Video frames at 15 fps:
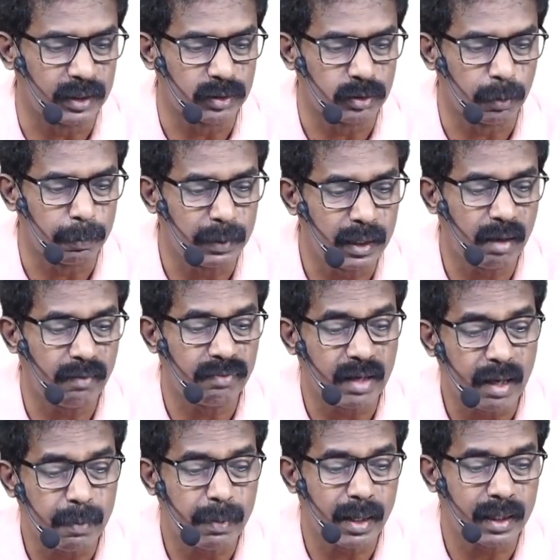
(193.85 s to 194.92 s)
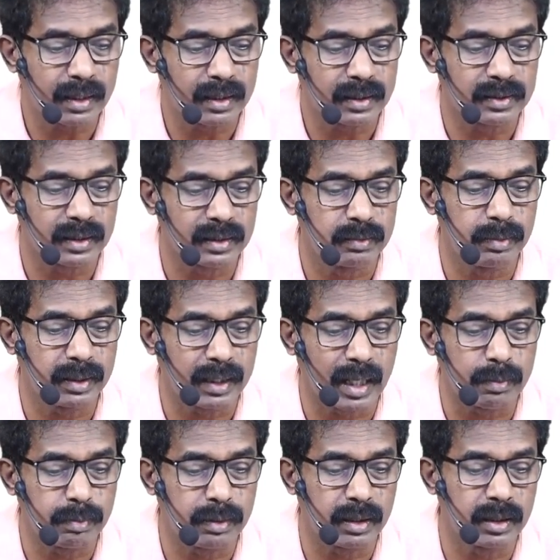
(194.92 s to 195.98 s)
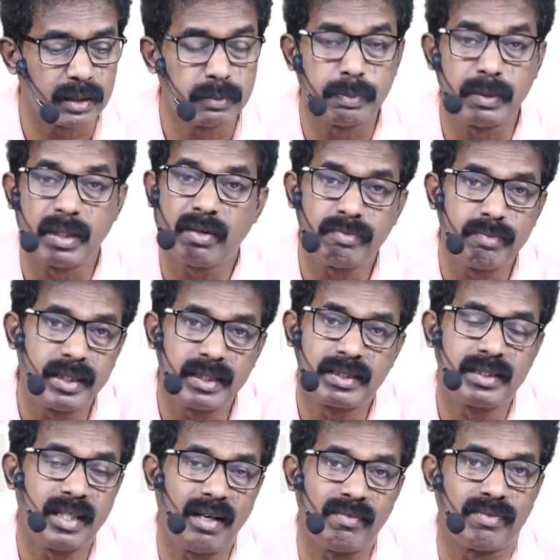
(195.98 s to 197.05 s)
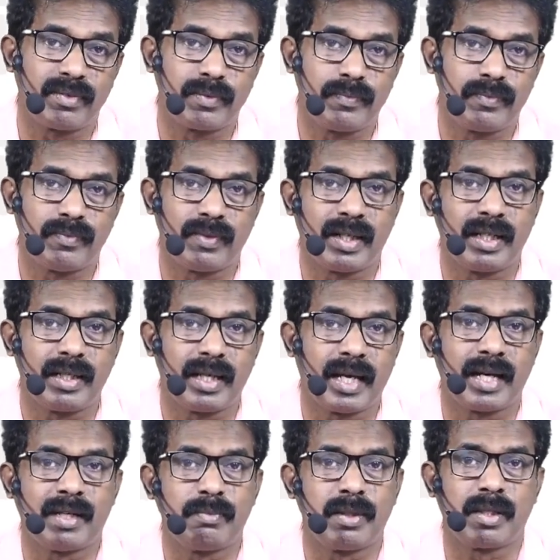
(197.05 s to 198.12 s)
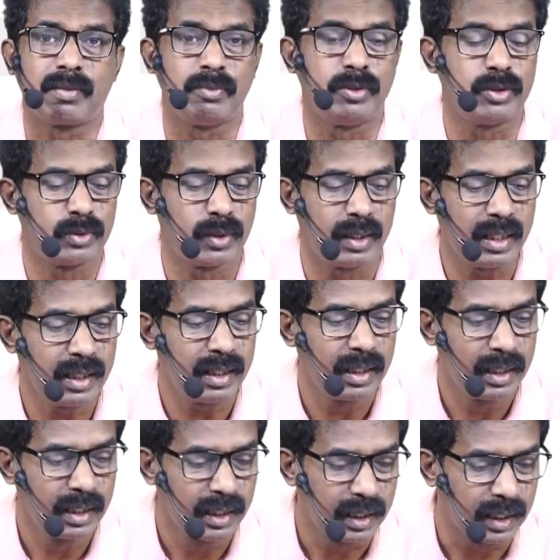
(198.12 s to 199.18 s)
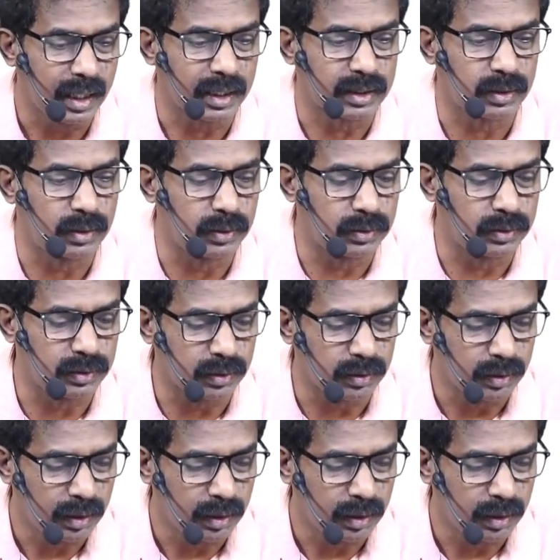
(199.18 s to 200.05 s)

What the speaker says: So P of A bar intersection B can be written as P of B itself when A and B are mutually exclusive.